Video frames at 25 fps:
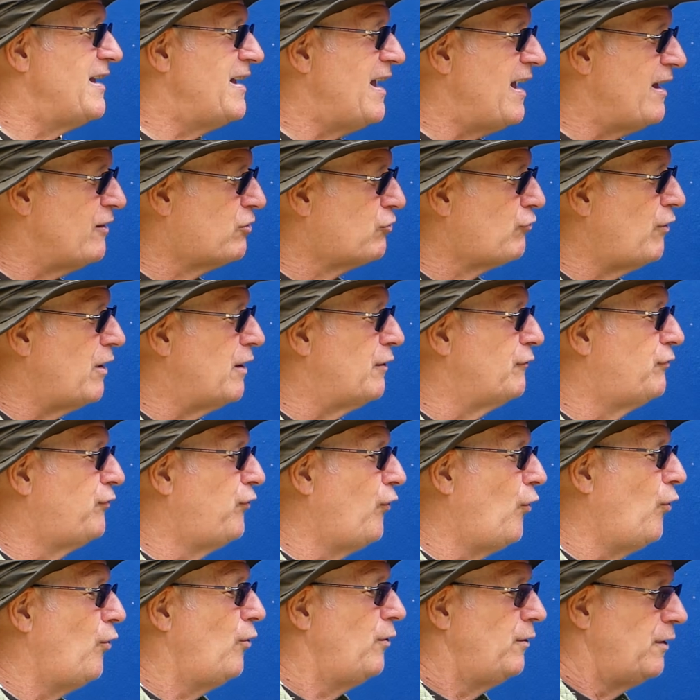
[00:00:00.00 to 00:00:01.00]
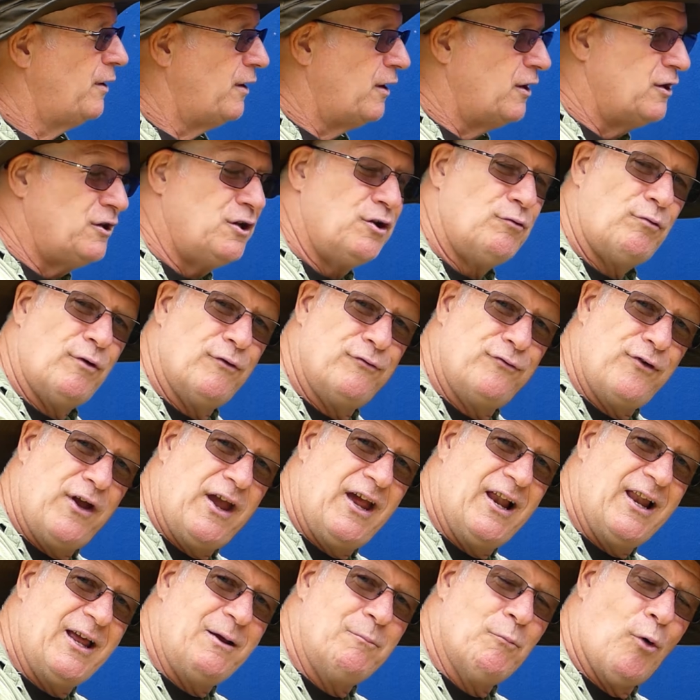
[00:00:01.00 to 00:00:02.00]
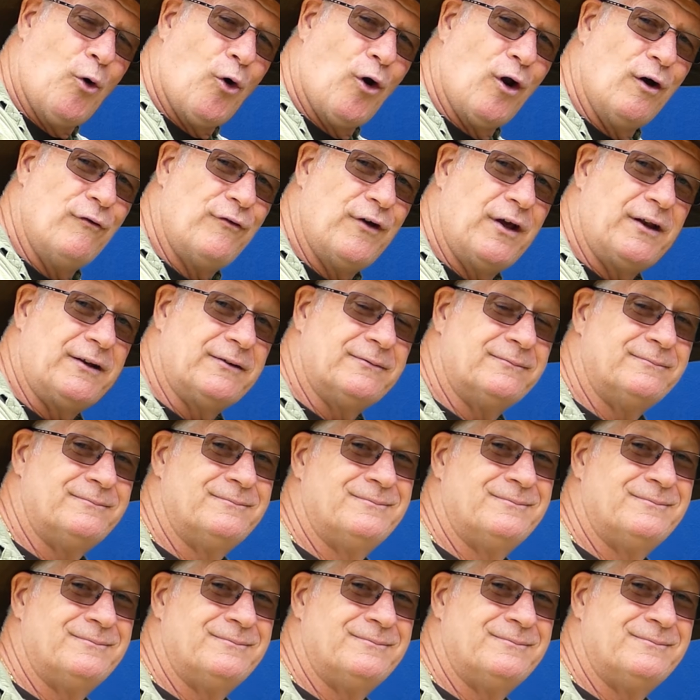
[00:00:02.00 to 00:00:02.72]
year 3 to 4, you're revealing more of it.